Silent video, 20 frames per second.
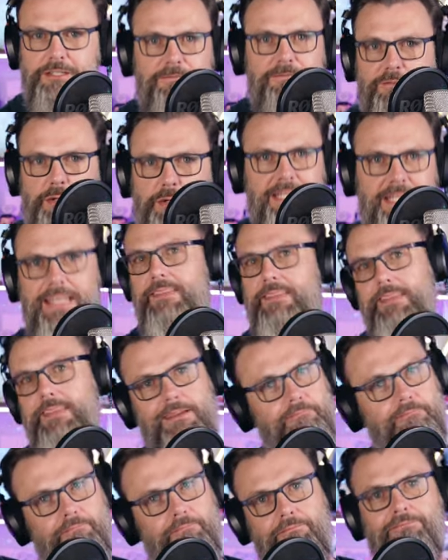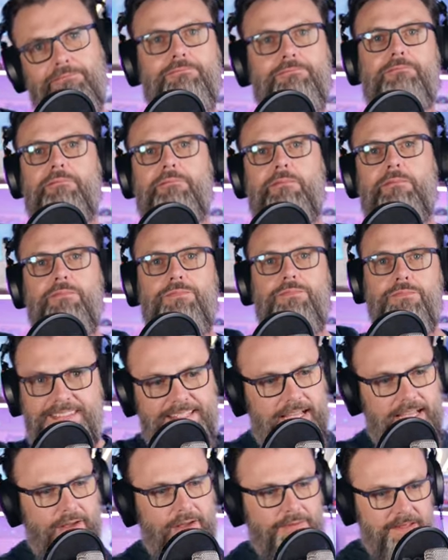to just forget them.
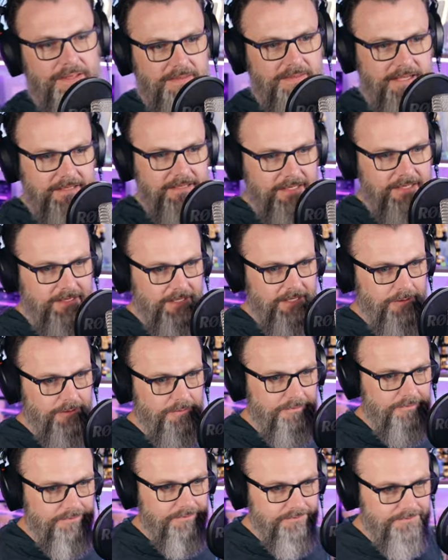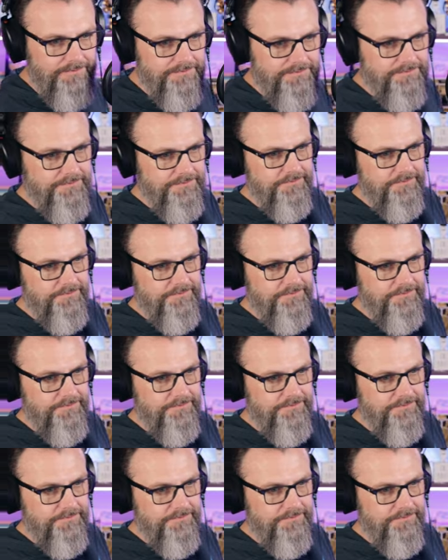That's the healthy thing to do.